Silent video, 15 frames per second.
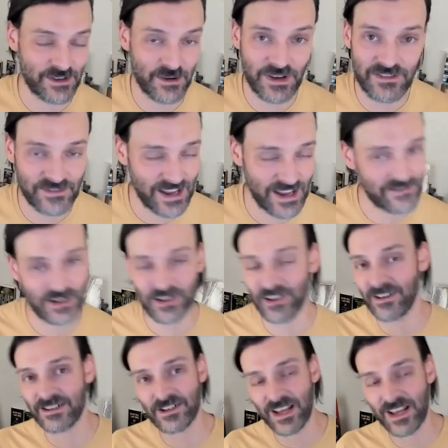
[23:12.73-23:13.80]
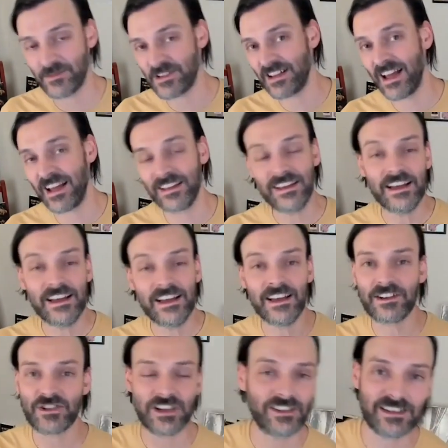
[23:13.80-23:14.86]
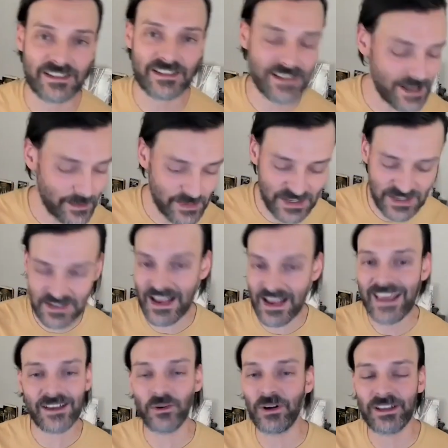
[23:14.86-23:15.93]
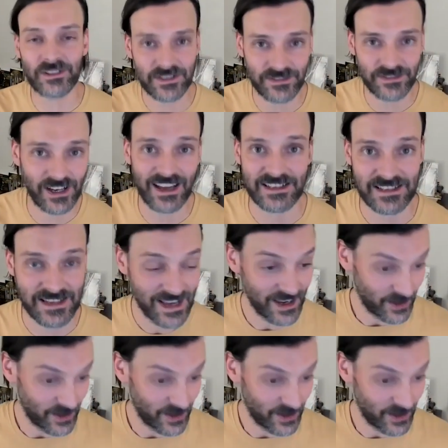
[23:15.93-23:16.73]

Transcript: You have never heard James and I shilling some snake oil device